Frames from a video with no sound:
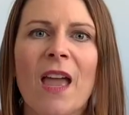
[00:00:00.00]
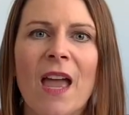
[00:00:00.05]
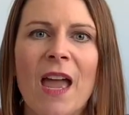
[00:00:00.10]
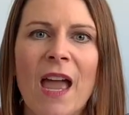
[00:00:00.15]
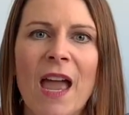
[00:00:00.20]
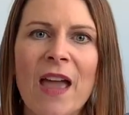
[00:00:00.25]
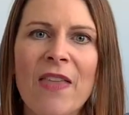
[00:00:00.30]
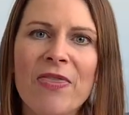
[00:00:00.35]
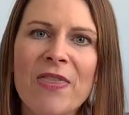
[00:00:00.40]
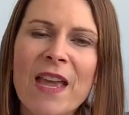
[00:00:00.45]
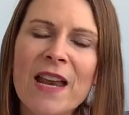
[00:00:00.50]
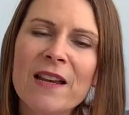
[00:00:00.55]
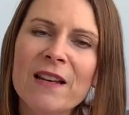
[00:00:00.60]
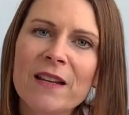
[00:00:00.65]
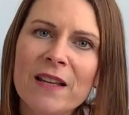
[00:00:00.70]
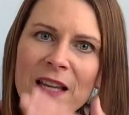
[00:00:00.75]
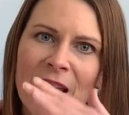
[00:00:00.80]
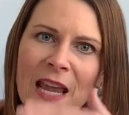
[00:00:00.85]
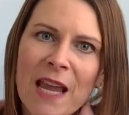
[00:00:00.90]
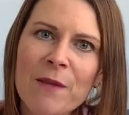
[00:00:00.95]
And
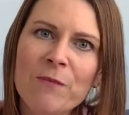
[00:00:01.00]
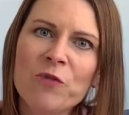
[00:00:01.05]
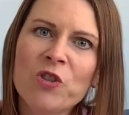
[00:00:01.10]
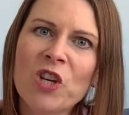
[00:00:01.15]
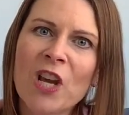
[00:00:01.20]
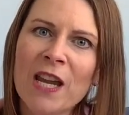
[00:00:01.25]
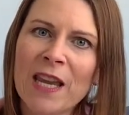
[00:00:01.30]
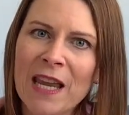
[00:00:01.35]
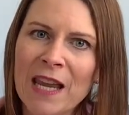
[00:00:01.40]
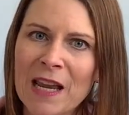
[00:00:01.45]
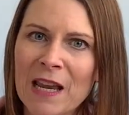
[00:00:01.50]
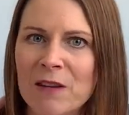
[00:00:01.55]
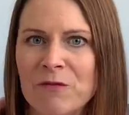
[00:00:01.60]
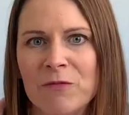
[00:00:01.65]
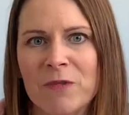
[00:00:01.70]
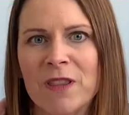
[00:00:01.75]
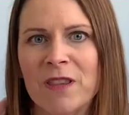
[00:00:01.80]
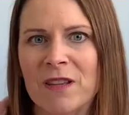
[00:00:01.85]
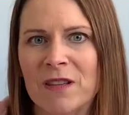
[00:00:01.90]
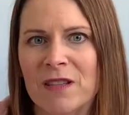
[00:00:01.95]
then keep checking in
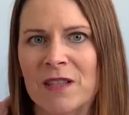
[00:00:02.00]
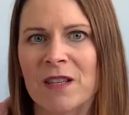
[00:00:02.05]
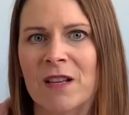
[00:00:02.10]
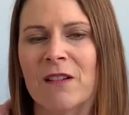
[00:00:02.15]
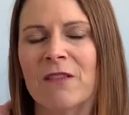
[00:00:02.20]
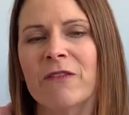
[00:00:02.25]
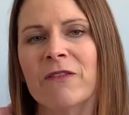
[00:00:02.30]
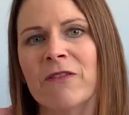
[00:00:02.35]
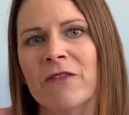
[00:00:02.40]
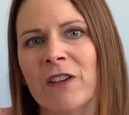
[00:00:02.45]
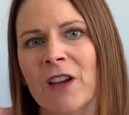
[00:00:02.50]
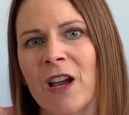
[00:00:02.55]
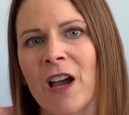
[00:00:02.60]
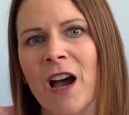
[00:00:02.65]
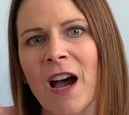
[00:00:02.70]
with yourself,